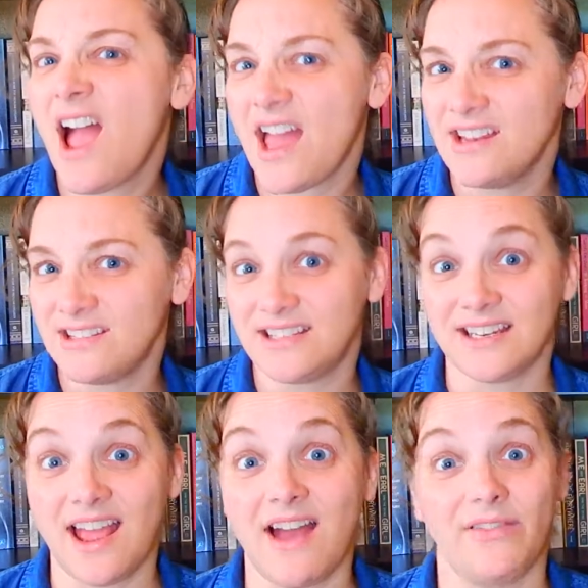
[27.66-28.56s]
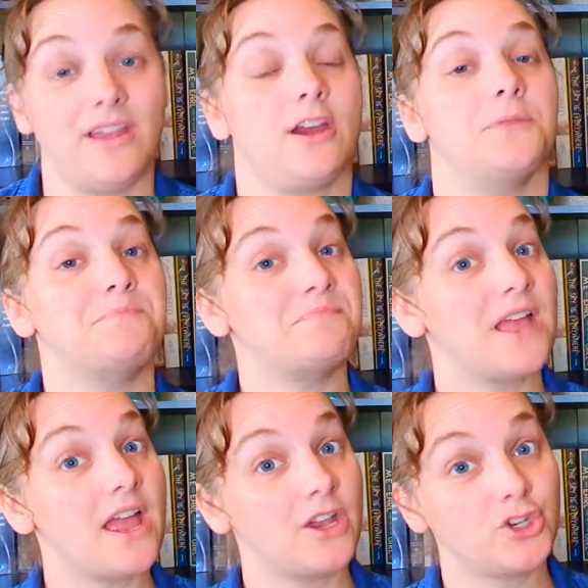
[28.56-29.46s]
I just didn't have like a
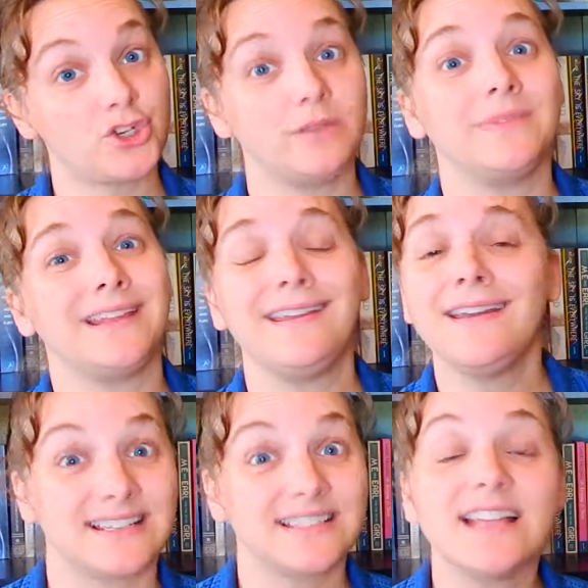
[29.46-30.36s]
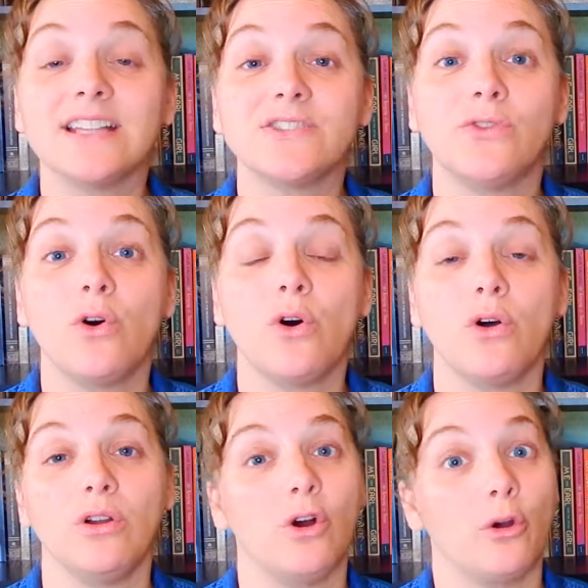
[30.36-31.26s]
extremely
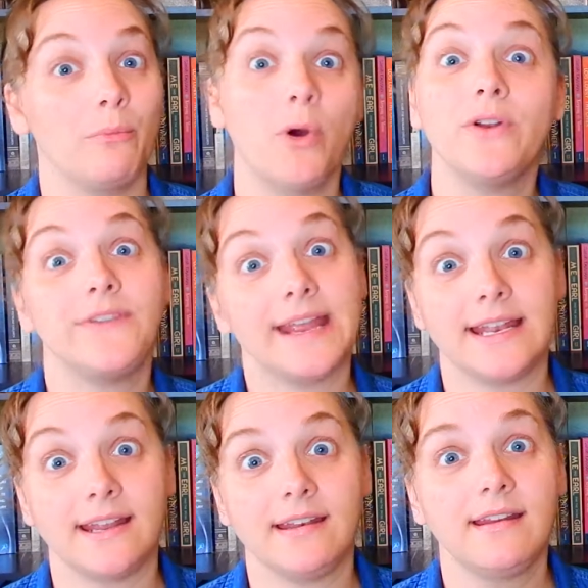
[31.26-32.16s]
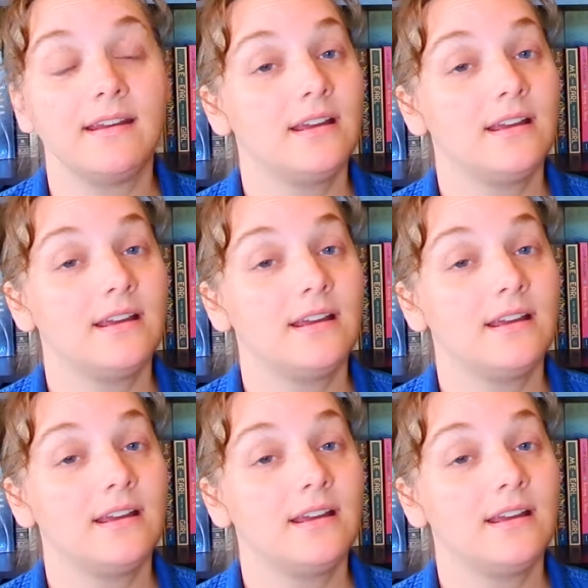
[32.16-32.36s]
successful or motivated